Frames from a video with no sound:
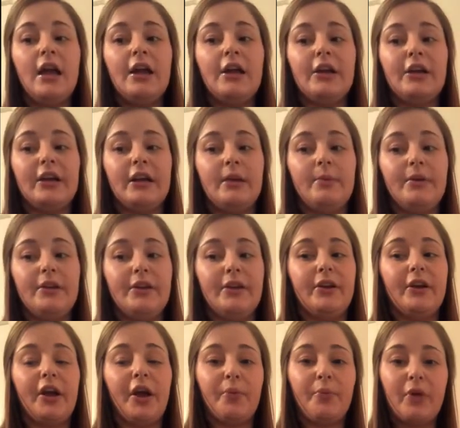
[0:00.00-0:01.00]
You're going to be doing
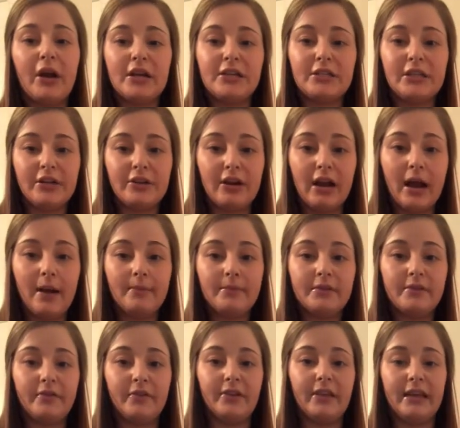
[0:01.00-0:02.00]
compression wraps
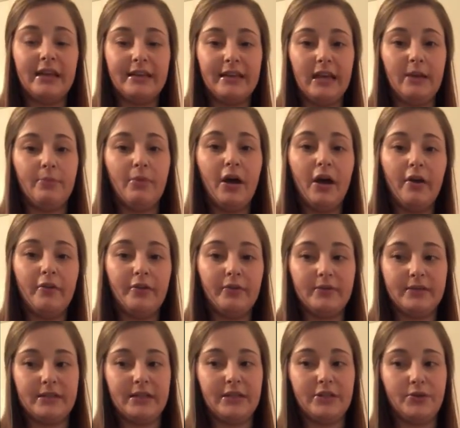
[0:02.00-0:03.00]
for the edema of the
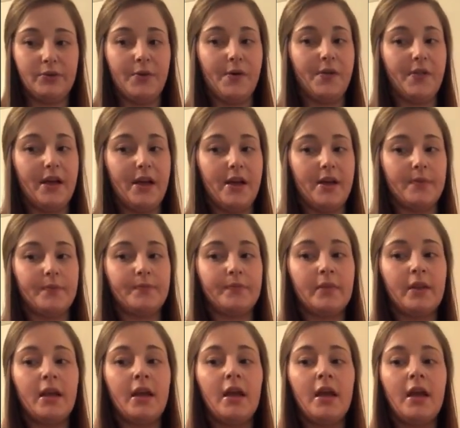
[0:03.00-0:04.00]
residual limb.
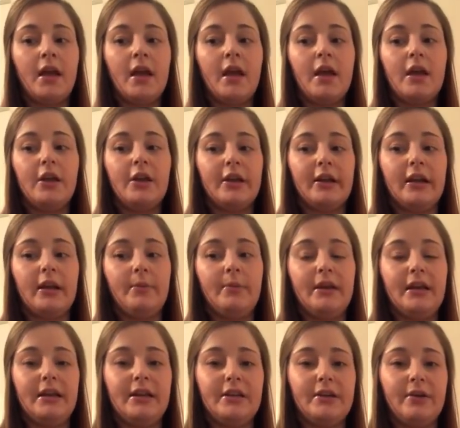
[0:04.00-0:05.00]
You're going to be
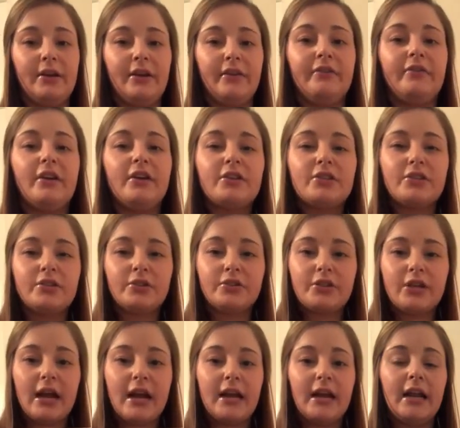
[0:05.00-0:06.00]
doing functional
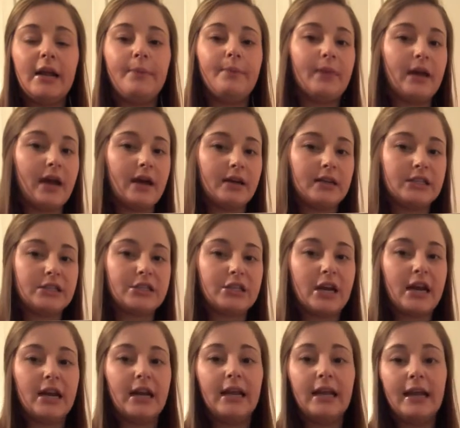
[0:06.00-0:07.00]
training, balance
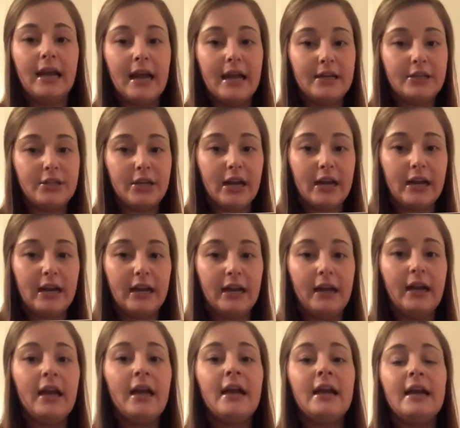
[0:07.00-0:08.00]
training, gait training,
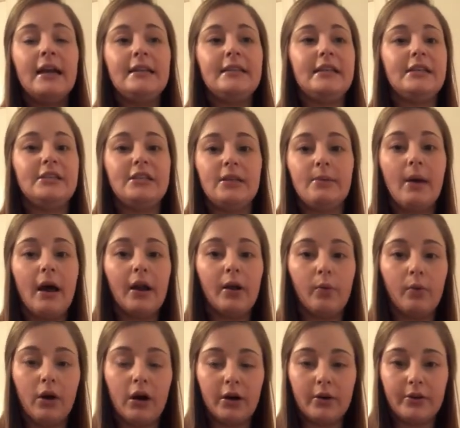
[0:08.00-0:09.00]
teaching them how to
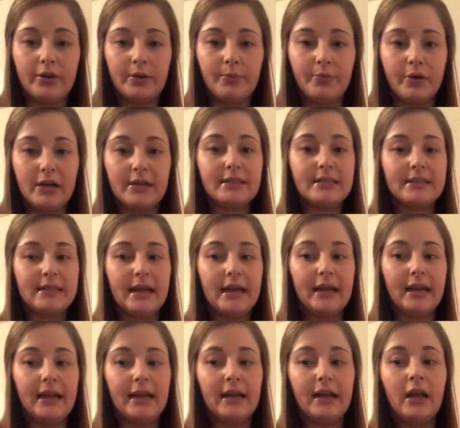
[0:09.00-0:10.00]
walk with a
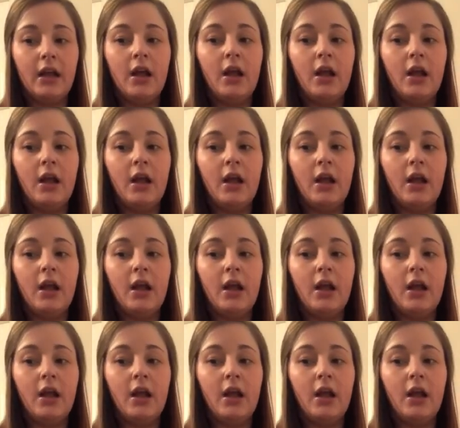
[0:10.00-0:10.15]
prosthetic,